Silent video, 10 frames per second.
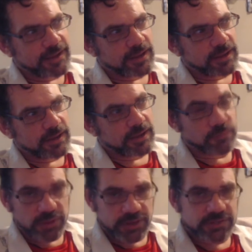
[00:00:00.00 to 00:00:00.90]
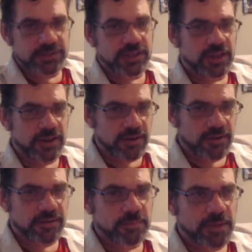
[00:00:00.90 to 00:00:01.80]
he really does care
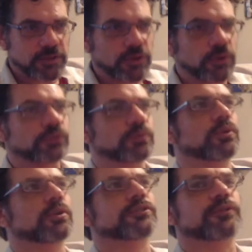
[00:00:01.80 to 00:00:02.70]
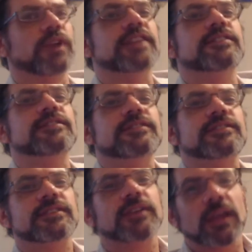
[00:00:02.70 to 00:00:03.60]
about the culture war. His
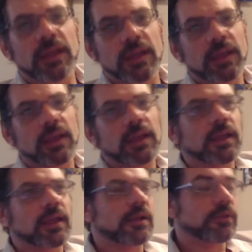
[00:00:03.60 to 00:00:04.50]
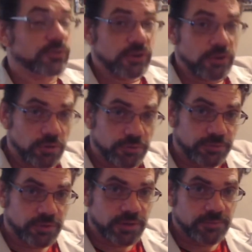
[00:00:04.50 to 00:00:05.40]
friends, those he calls
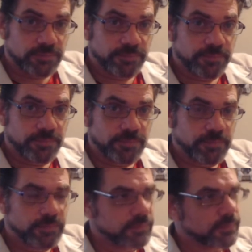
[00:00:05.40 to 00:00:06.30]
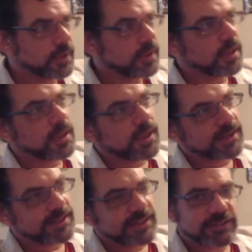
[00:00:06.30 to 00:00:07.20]
friend.
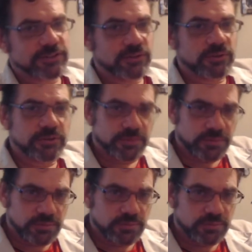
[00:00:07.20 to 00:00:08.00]
And he has gone through